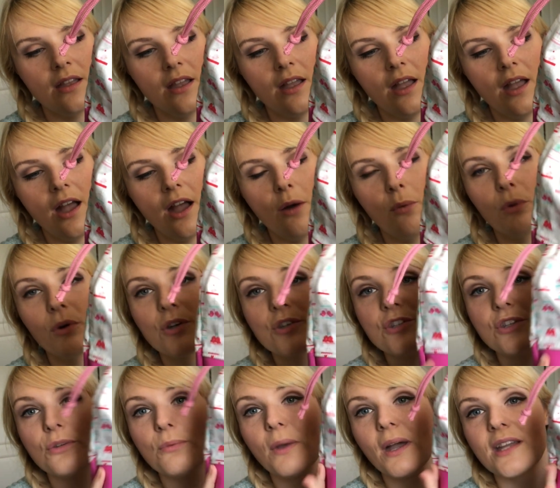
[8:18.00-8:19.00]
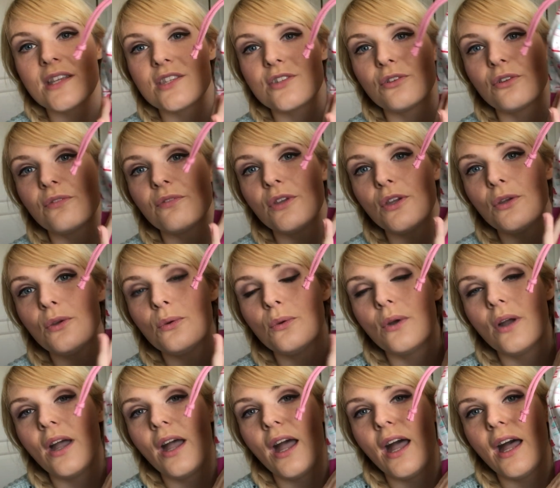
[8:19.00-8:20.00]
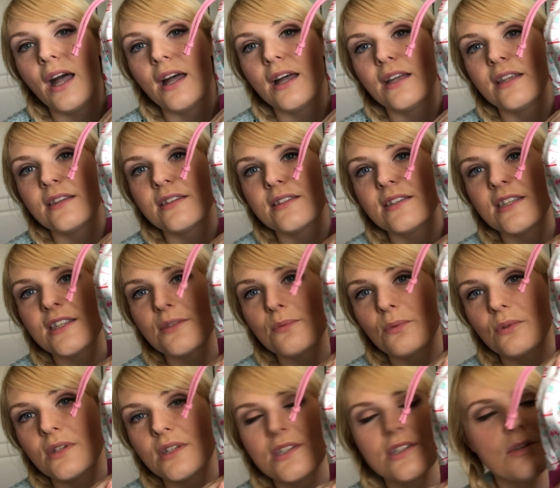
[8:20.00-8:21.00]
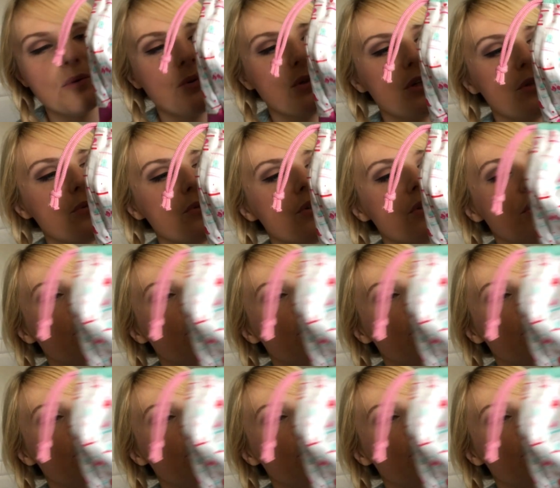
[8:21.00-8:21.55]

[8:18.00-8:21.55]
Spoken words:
1 or 2 bags to review, and this one is so cute.